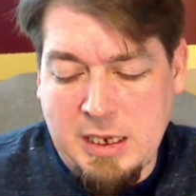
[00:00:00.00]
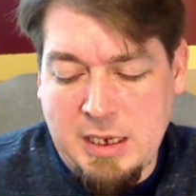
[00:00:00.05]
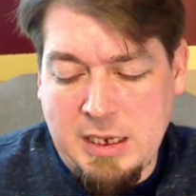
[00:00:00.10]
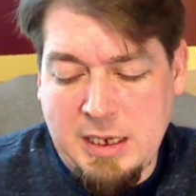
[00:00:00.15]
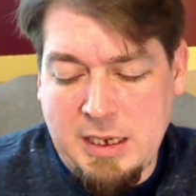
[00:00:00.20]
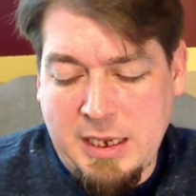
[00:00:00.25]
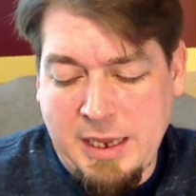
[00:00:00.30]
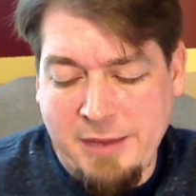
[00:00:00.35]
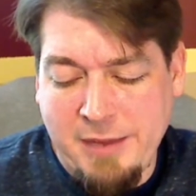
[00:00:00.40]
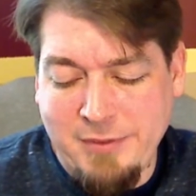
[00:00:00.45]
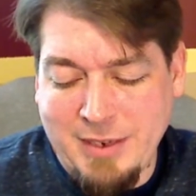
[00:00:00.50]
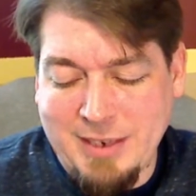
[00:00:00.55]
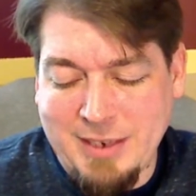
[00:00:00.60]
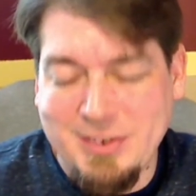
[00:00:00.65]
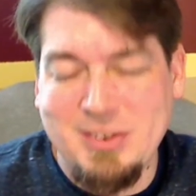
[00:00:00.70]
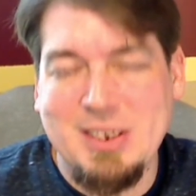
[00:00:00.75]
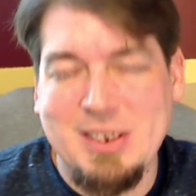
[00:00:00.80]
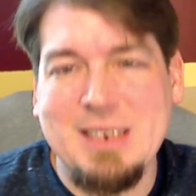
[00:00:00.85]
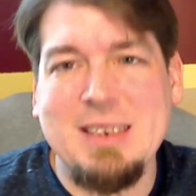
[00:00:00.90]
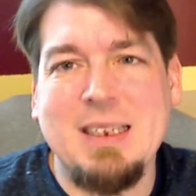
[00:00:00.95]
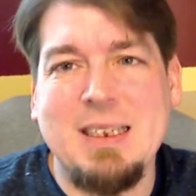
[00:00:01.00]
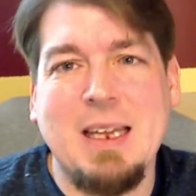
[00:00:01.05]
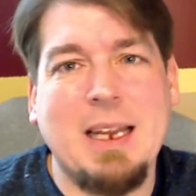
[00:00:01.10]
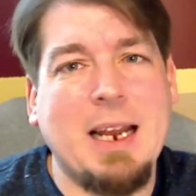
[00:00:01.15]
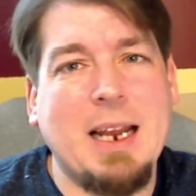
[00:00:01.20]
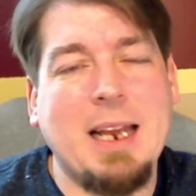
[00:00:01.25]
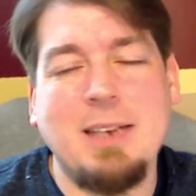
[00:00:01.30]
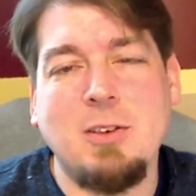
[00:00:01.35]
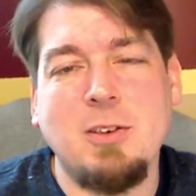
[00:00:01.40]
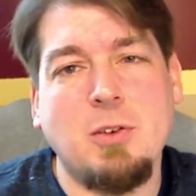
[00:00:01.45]
Having said that,
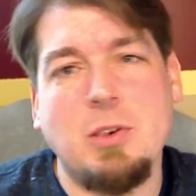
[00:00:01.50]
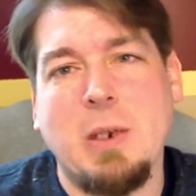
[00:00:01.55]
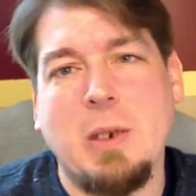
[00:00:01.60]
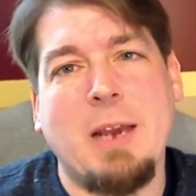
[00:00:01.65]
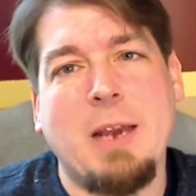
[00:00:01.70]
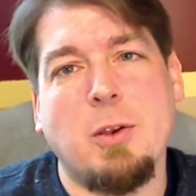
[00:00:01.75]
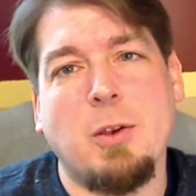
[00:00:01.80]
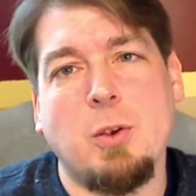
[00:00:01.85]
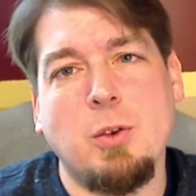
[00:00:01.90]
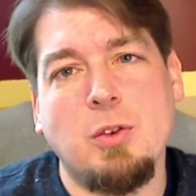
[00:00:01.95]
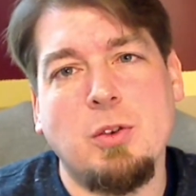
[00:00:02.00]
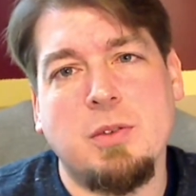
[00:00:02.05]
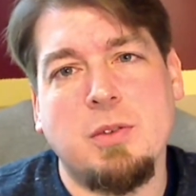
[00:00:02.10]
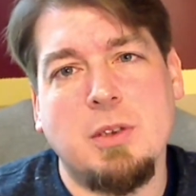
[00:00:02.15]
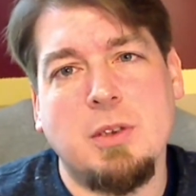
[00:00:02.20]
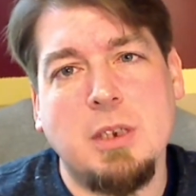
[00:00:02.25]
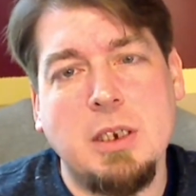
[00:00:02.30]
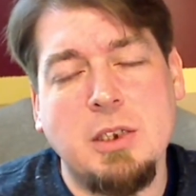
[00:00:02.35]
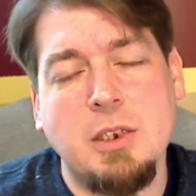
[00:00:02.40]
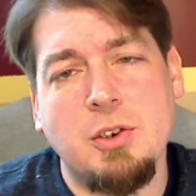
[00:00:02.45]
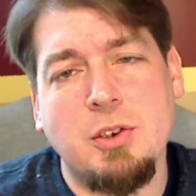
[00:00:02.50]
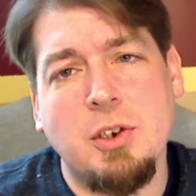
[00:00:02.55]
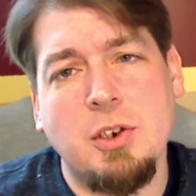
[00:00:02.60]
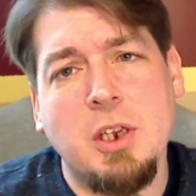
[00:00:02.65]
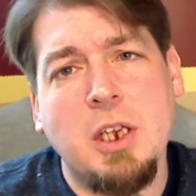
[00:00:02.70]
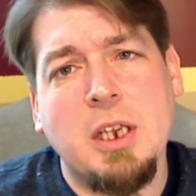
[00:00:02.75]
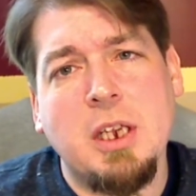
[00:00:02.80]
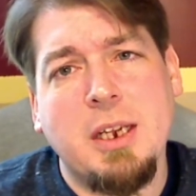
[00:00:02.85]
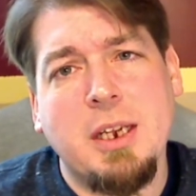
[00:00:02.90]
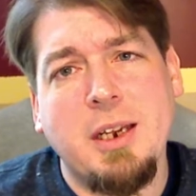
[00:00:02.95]
I don't know how useful it is.
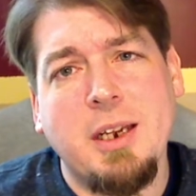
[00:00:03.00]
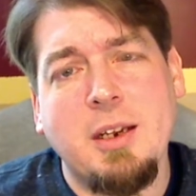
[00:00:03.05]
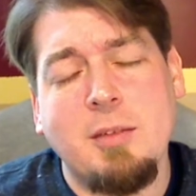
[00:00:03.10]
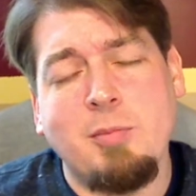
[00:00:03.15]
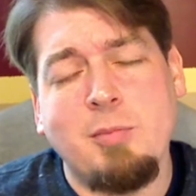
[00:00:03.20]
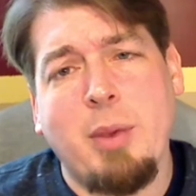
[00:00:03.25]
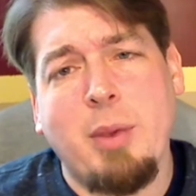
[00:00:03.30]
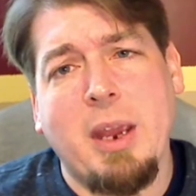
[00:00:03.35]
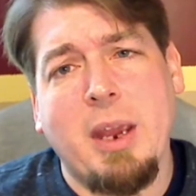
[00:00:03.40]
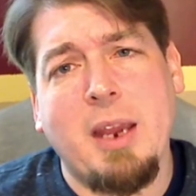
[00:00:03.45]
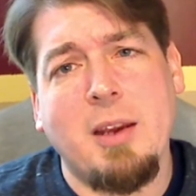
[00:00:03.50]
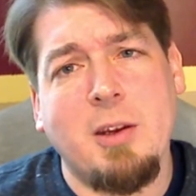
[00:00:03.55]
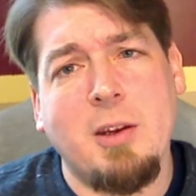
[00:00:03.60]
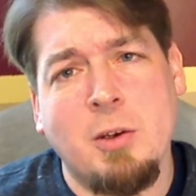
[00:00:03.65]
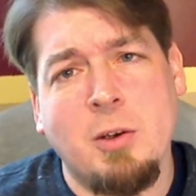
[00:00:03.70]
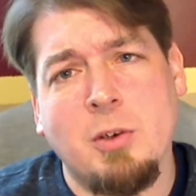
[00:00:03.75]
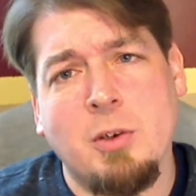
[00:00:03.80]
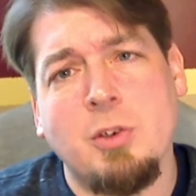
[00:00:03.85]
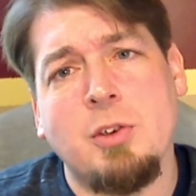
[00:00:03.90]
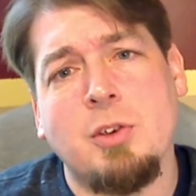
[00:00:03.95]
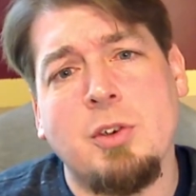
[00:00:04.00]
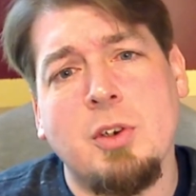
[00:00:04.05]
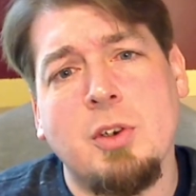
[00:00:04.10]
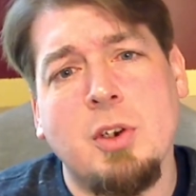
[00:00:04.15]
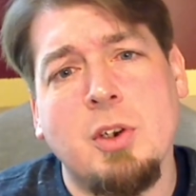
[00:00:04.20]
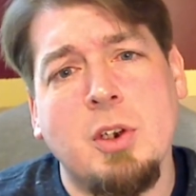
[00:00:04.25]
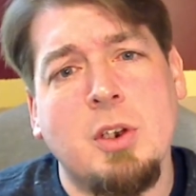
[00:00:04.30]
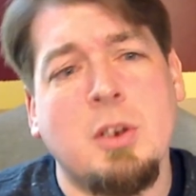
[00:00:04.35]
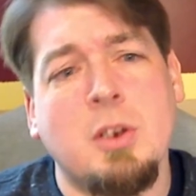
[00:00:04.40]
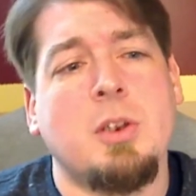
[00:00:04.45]
It impairs
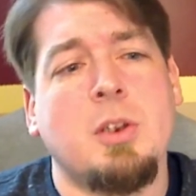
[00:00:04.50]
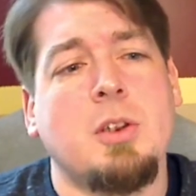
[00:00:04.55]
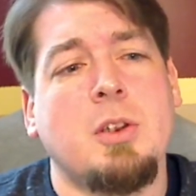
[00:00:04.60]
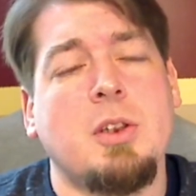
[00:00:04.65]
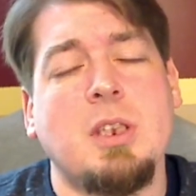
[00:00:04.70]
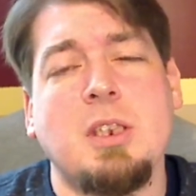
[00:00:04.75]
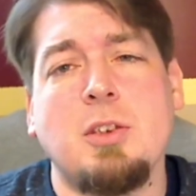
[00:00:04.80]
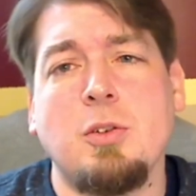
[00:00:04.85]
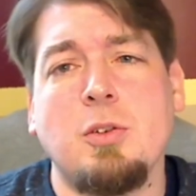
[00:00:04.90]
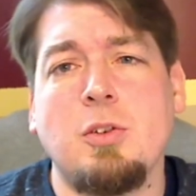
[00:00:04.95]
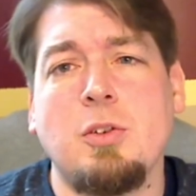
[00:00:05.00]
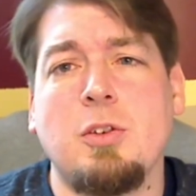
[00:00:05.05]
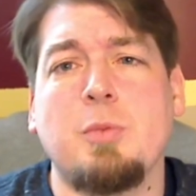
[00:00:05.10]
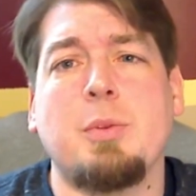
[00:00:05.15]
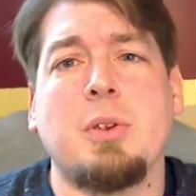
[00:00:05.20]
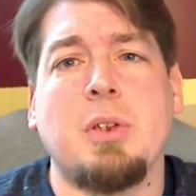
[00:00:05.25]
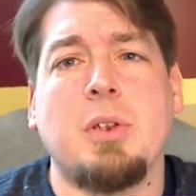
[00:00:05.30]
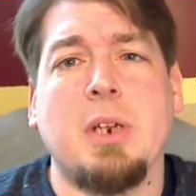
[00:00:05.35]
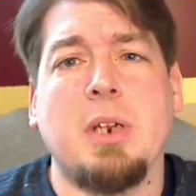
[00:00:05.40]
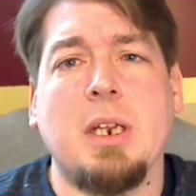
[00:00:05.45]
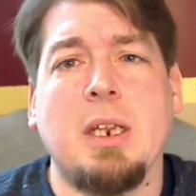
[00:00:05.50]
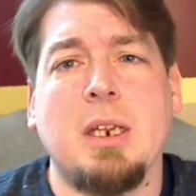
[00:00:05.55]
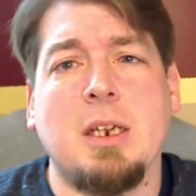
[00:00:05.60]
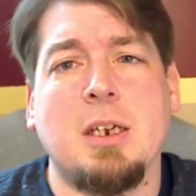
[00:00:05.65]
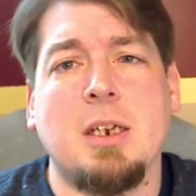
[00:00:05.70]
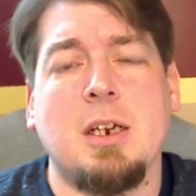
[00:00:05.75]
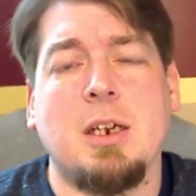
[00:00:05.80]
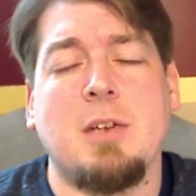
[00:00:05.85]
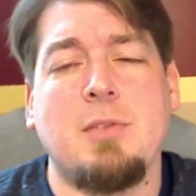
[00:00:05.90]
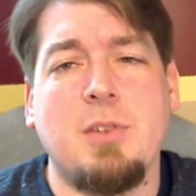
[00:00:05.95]
the usability
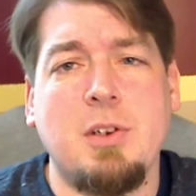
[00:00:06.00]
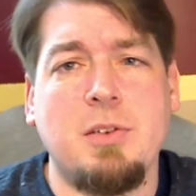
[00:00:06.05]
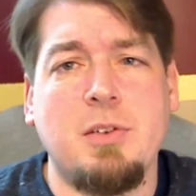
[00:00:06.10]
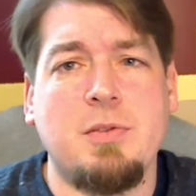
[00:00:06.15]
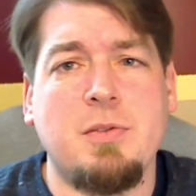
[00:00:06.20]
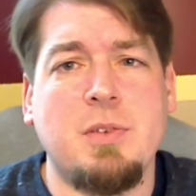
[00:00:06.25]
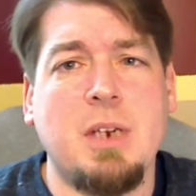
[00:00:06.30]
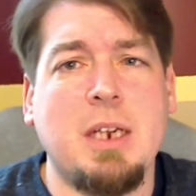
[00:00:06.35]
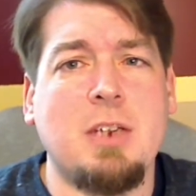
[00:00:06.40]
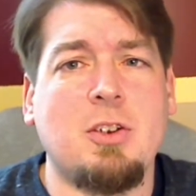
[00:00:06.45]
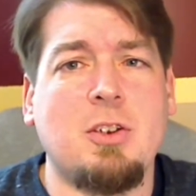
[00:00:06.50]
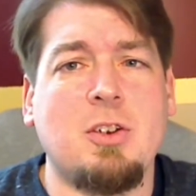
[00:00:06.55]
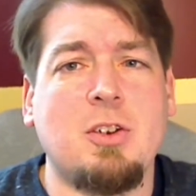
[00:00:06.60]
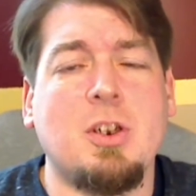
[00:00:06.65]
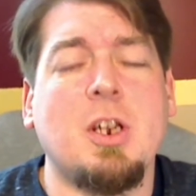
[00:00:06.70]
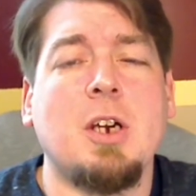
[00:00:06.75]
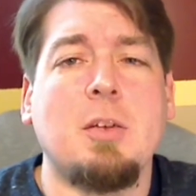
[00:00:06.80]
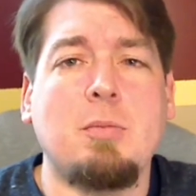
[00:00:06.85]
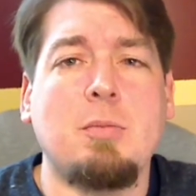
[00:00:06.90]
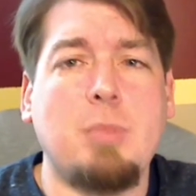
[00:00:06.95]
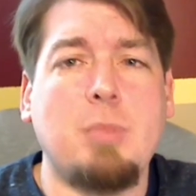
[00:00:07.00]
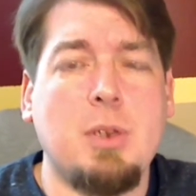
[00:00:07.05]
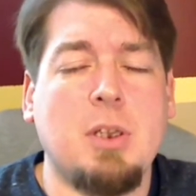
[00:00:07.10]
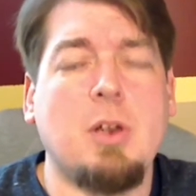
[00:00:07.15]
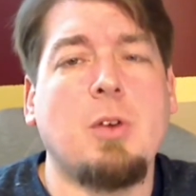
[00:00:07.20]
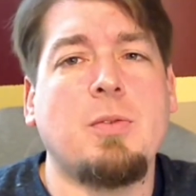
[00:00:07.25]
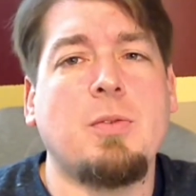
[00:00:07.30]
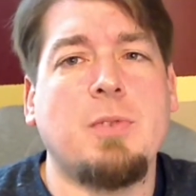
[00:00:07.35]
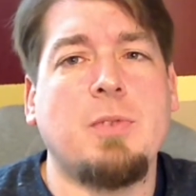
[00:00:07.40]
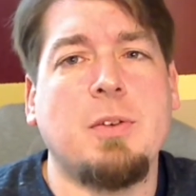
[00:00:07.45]
of the device below
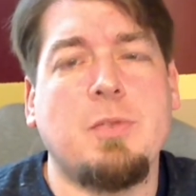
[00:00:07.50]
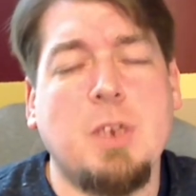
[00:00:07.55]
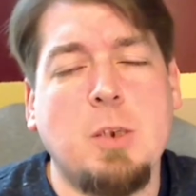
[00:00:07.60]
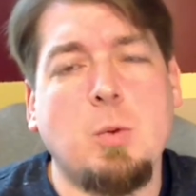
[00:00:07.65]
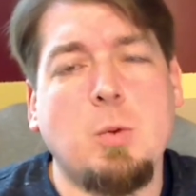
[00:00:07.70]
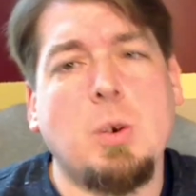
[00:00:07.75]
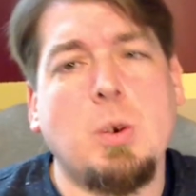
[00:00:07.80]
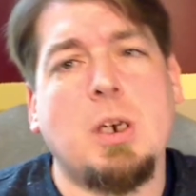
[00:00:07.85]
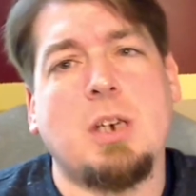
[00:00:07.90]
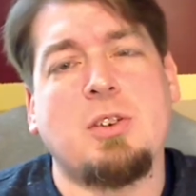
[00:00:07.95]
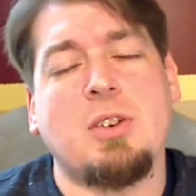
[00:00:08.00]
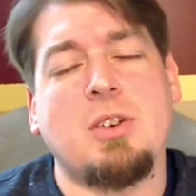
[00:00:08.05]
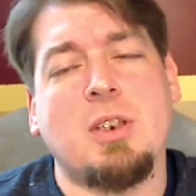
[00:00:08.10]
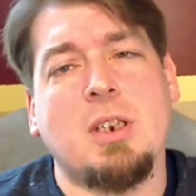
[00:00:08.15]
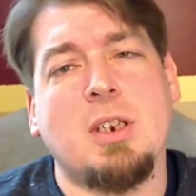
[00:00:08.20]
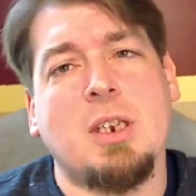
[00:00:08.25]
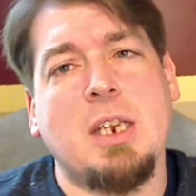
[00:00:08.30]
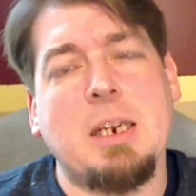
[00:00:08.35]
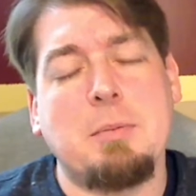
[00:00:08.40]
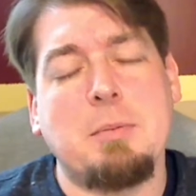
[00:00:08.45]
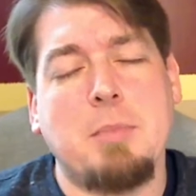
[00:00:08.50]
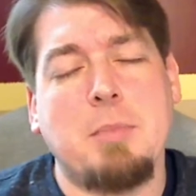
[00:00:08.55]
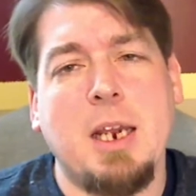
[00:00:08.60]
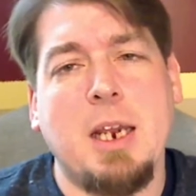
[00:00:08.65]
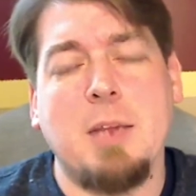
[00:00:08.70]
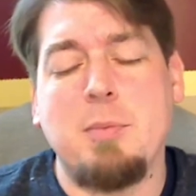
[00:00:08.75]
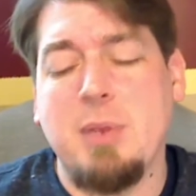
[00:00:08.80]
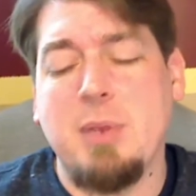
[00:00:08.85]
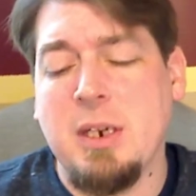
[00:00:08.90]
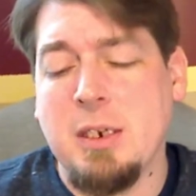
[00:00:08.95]
50 watts, in my
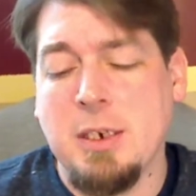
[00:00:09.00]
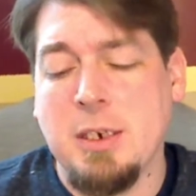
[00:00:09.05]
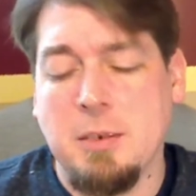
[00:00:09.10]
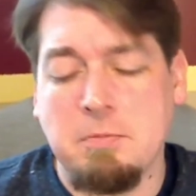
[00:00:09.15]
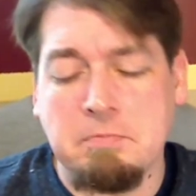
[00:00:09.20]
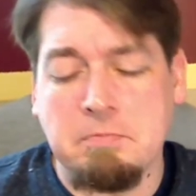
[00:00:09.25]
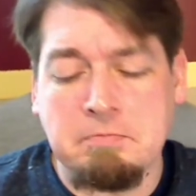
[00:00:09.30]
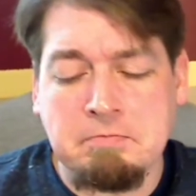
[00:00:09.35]
opinion.